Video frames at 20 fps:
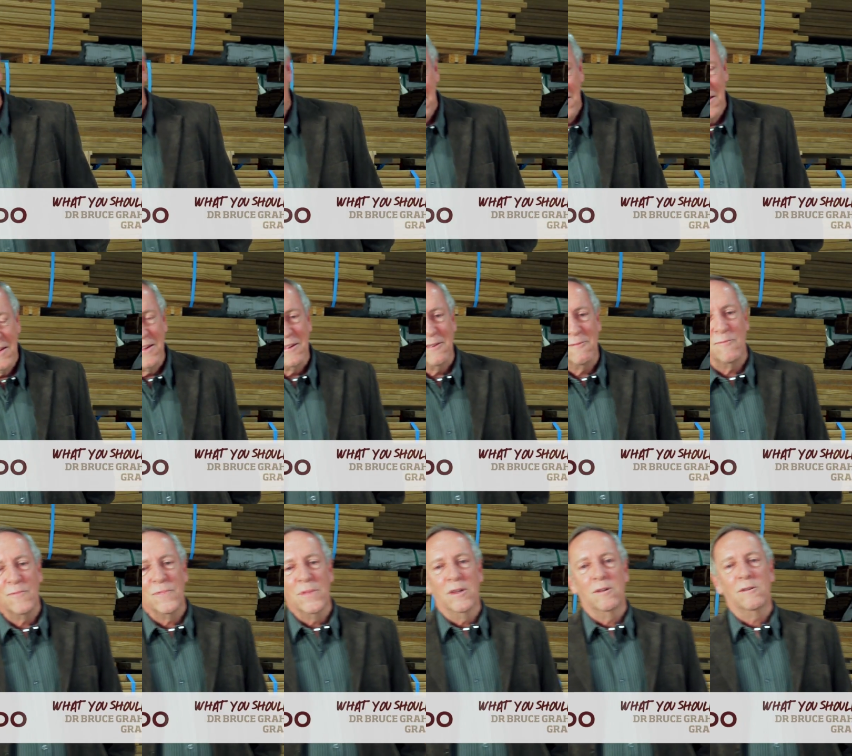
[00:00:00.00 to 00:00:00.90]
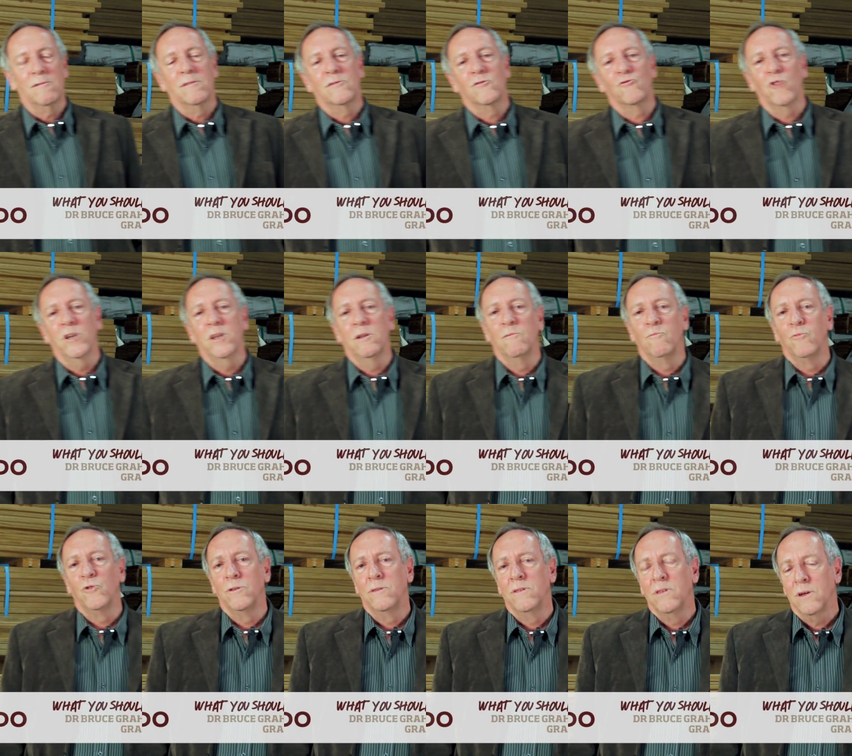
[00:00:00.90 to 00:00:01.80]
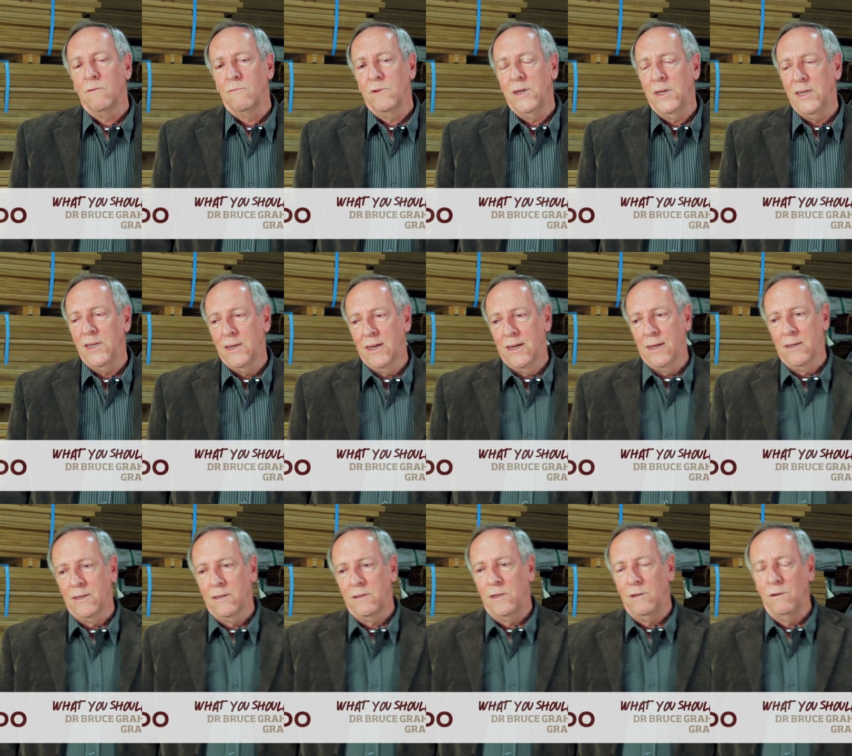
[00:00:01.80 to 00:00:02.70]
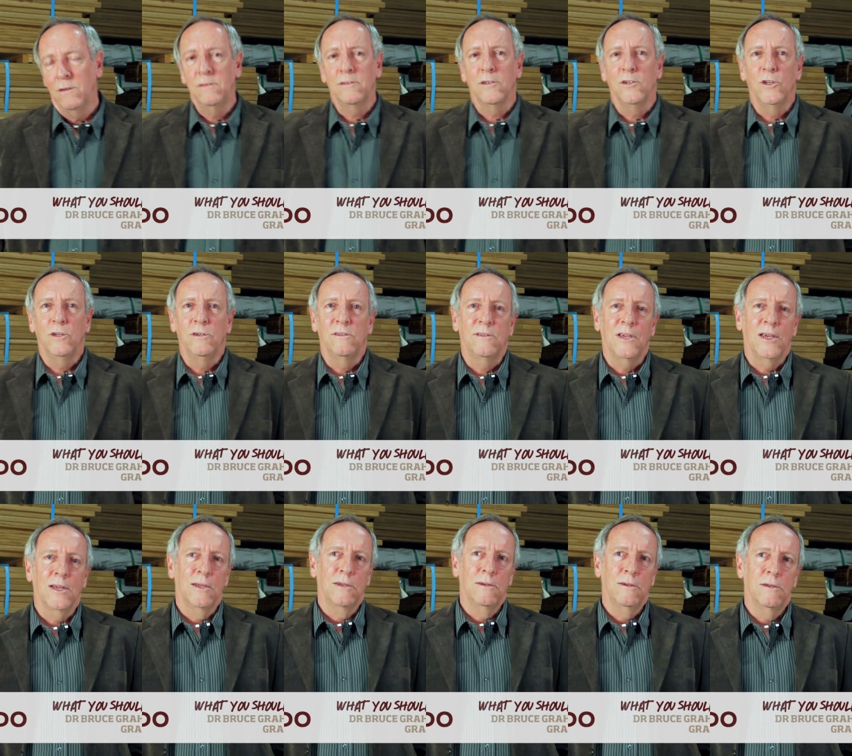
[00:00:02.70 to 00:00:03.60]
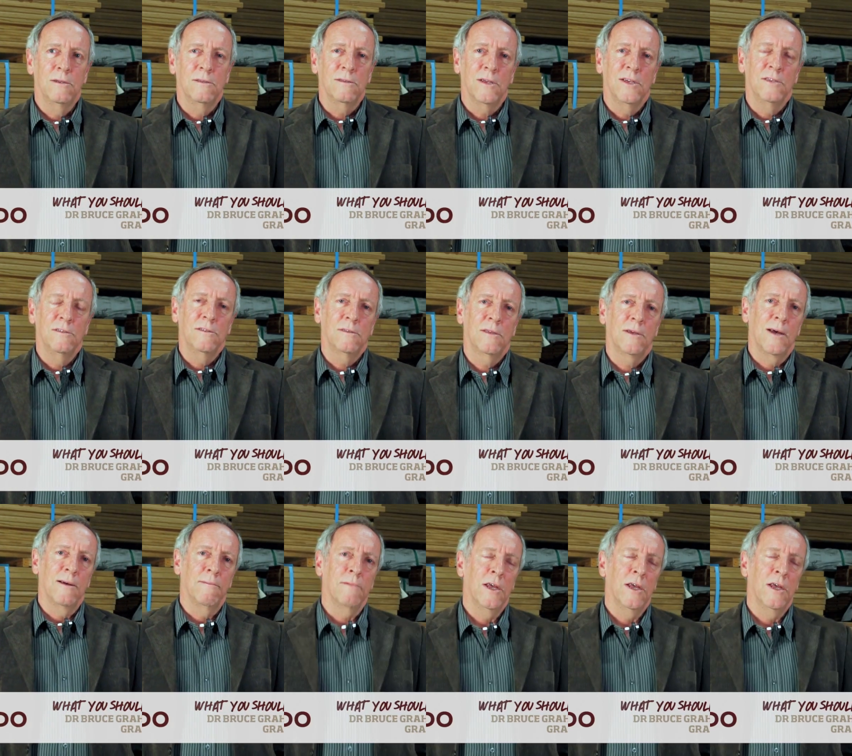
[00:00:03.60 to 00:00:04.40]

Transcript: The treated wood that we use in New Zealand is